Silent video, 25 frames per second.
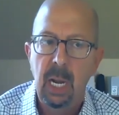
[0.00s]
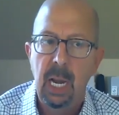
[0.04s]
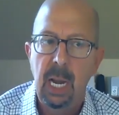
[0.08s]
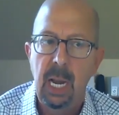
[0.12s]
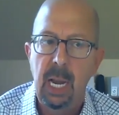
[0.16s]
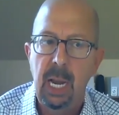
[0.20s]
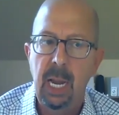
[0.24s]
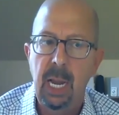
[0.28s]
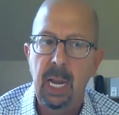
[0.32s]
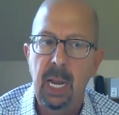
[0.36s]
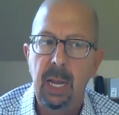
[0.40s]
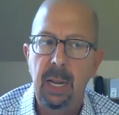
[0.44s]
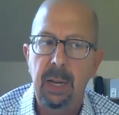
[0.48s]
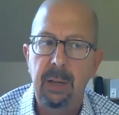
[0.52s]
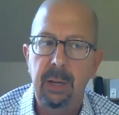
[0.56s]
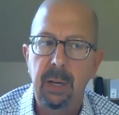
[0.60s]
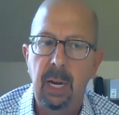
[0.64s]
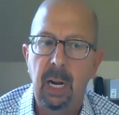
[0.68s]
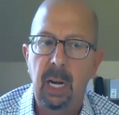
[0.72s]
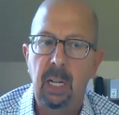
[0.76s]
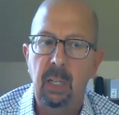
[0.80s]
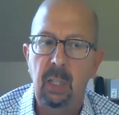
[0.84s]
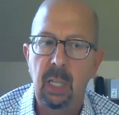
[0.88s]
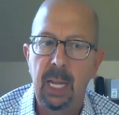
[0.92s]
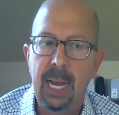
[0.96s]
and
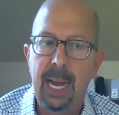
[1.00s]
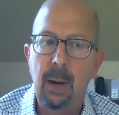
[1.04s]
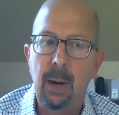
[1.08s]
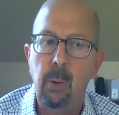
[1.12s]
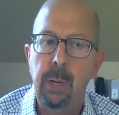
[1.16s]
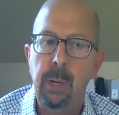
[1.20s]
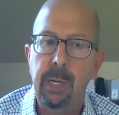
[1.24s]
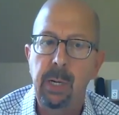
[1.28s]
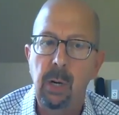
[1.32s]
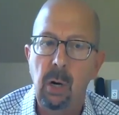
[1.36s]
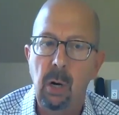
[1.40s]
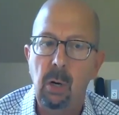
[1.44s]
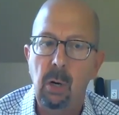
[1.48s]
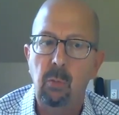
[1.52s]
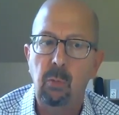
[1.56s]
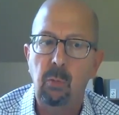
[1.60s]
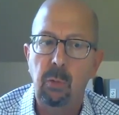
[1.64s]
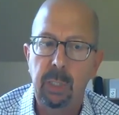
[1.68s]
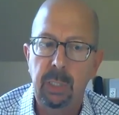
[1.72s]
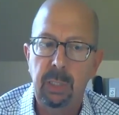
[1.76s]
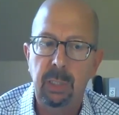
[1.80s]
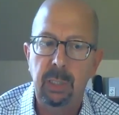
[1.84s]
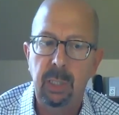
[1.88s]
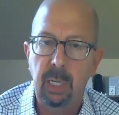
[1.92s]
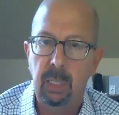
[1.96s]
allowing our
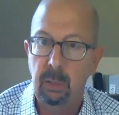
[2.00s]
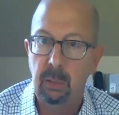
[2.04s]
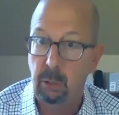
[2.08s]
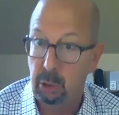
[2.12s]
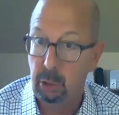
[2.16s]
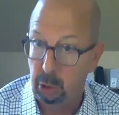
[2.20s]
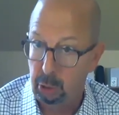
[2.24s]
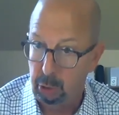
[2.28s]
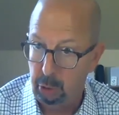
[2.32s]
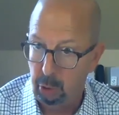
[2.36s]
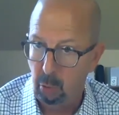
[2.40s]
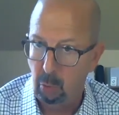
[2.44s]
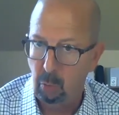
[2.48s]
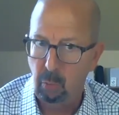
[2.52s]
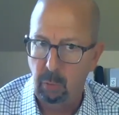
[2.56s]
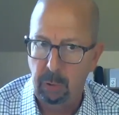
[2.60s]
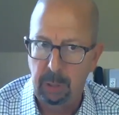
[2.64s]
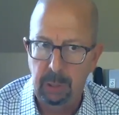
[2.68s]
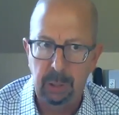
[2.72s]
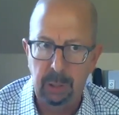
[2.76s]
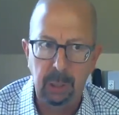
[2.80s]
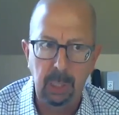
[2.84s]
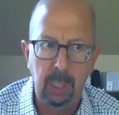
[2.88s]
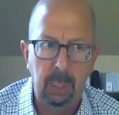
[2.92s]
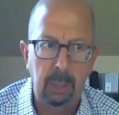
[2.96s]
resellers, your
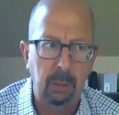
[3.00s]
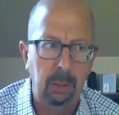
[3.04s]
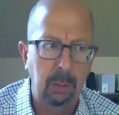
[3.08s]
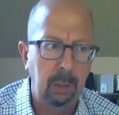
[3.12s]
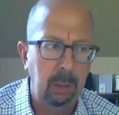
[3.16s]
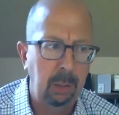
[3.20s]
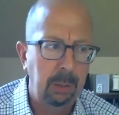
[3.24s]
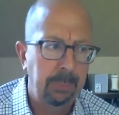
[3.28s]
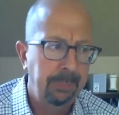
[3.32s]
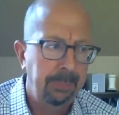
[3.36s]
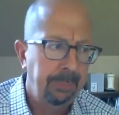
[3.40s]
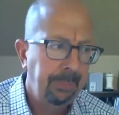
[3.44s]
resellers,